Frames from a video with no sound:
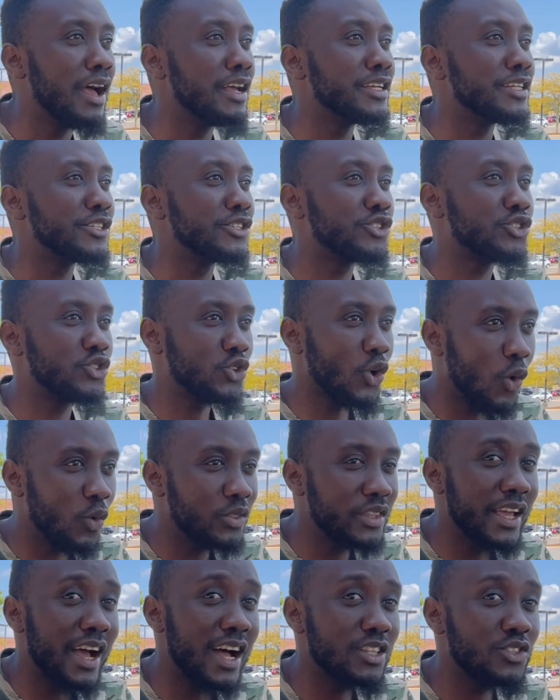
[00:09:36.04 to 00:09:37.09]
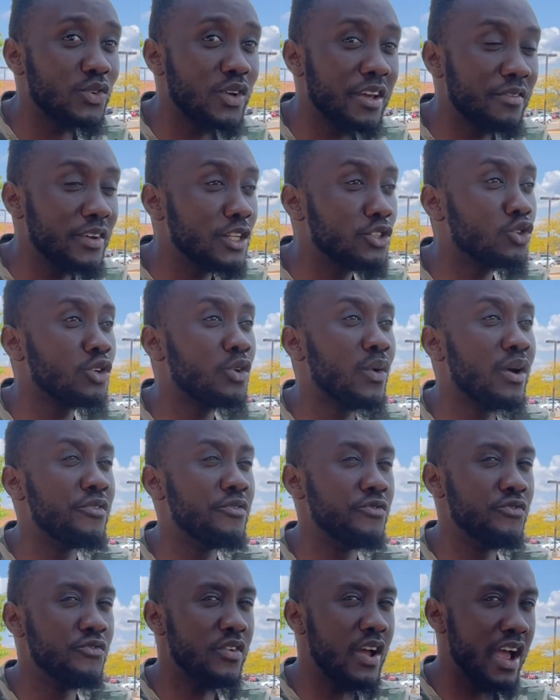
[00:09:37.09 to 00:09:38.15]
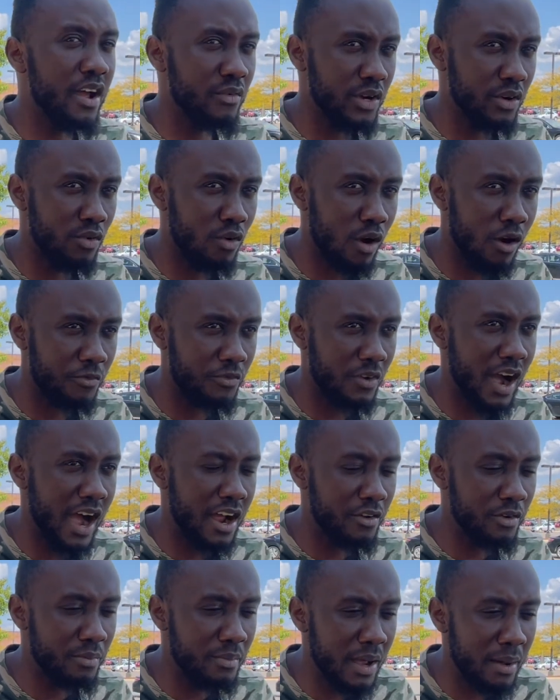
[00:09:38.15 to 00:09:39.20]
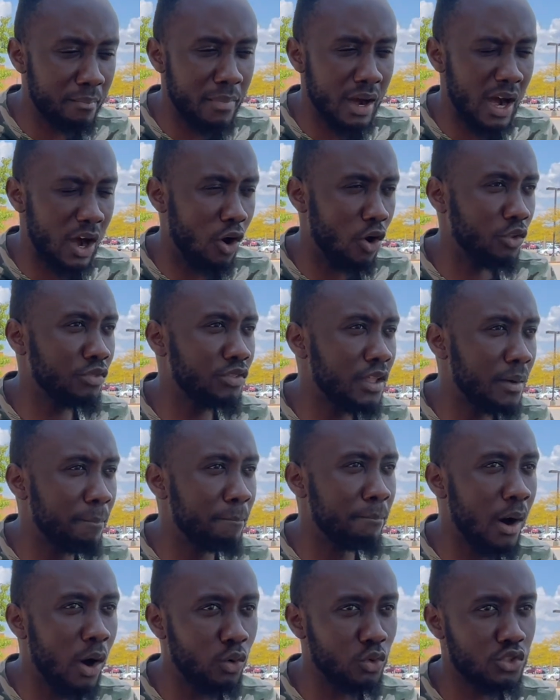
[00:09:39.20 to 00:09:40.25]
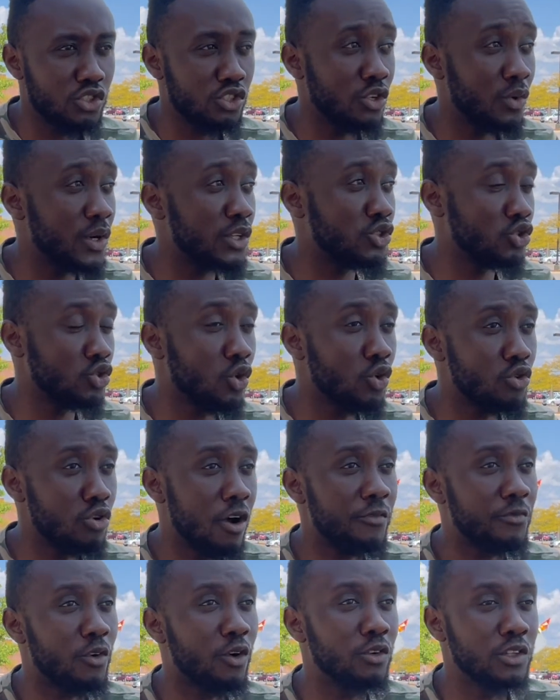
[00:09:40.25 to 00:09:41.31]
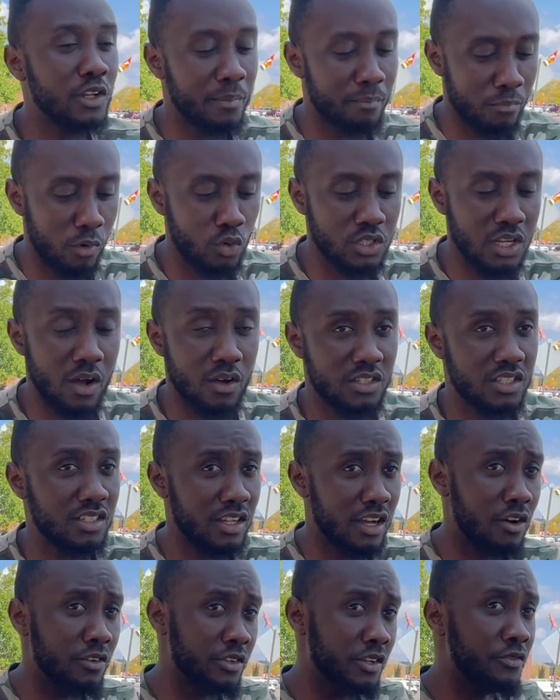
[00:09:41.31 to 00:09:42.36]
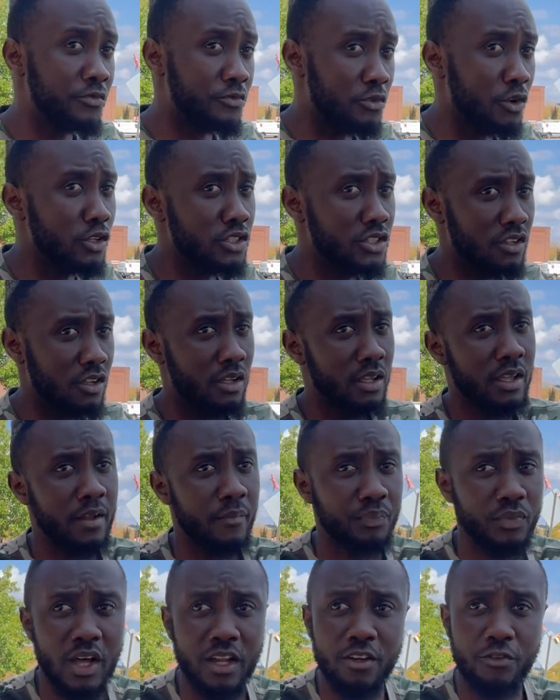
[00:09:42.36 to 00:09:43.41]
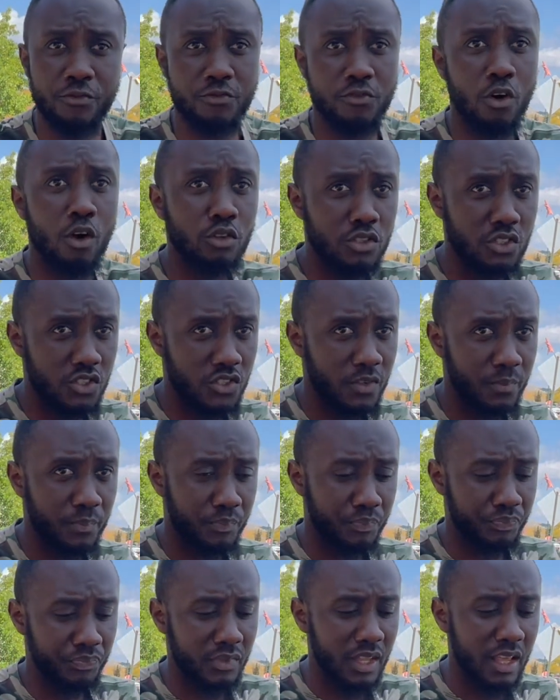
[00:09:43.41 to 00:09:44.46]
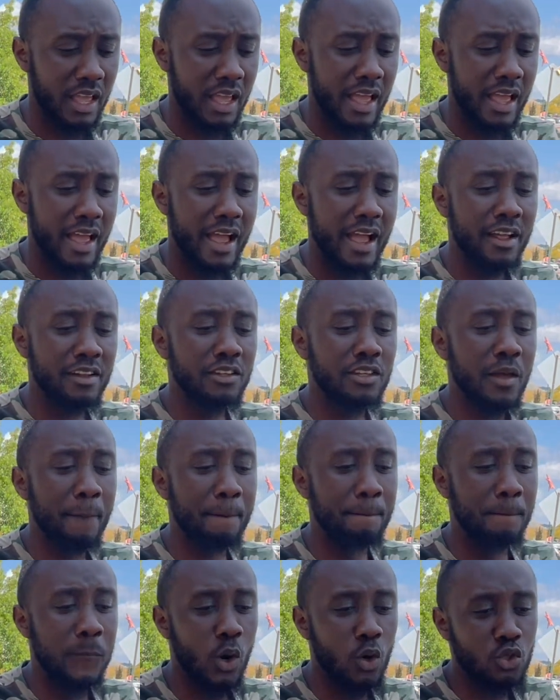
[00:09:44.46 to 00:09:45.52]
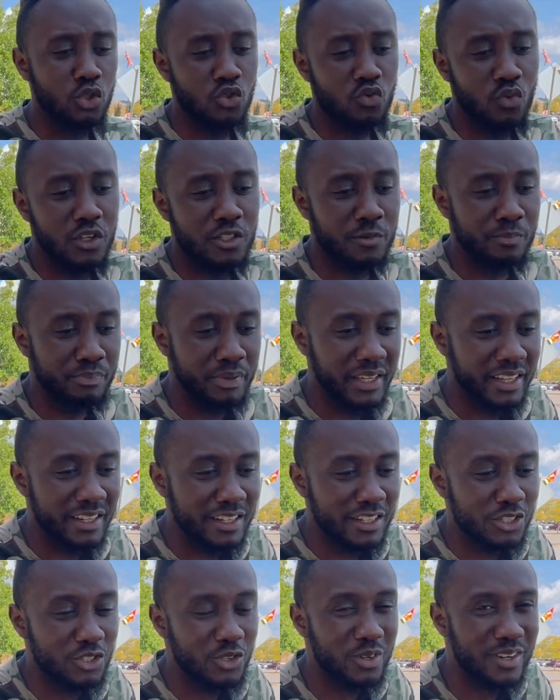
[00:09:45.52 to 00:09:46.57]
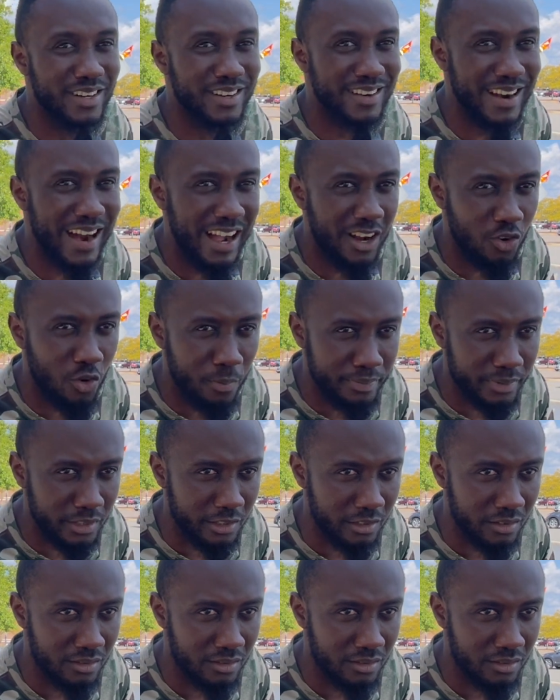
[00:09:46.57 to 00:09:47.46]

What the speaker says: So they had to evade, so they were very rough. I remember on the boat, they were so rough on the boat. I was sitting at the front, and the boat was beginning to crack open